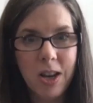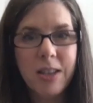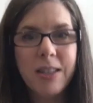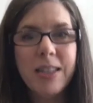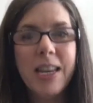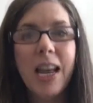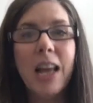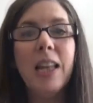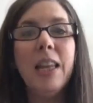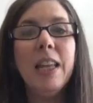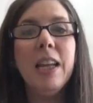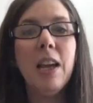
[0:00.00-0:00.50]

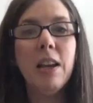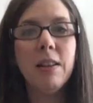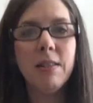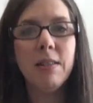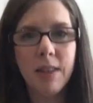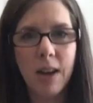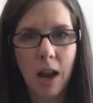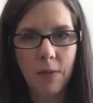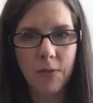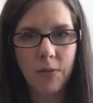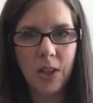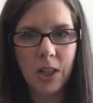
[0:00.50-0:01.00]
telling us
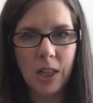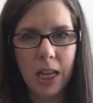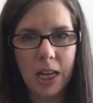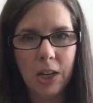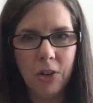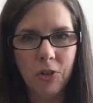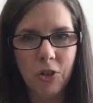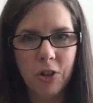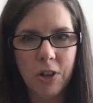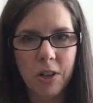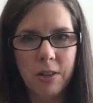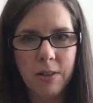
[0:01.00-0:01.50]
that
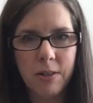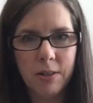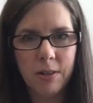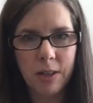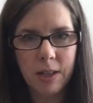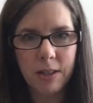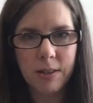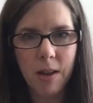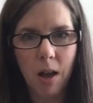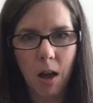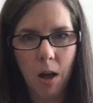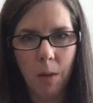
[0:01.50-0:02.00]
ovulation
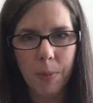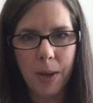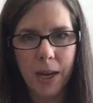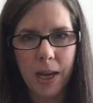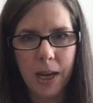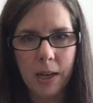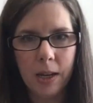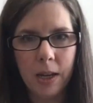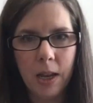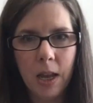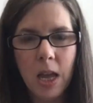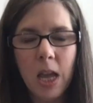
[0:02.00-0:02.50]
is
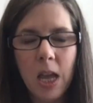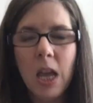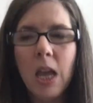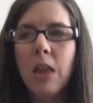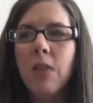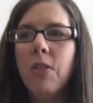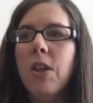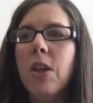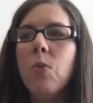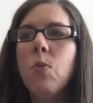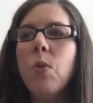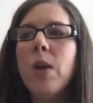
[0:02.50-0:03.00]
coming.
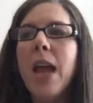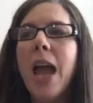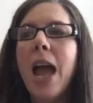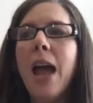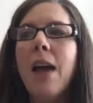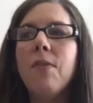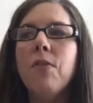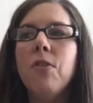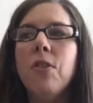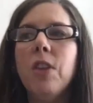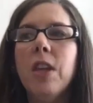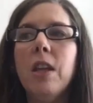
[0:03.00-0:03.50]
Then we
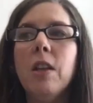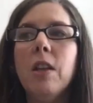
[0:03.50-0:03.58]
have the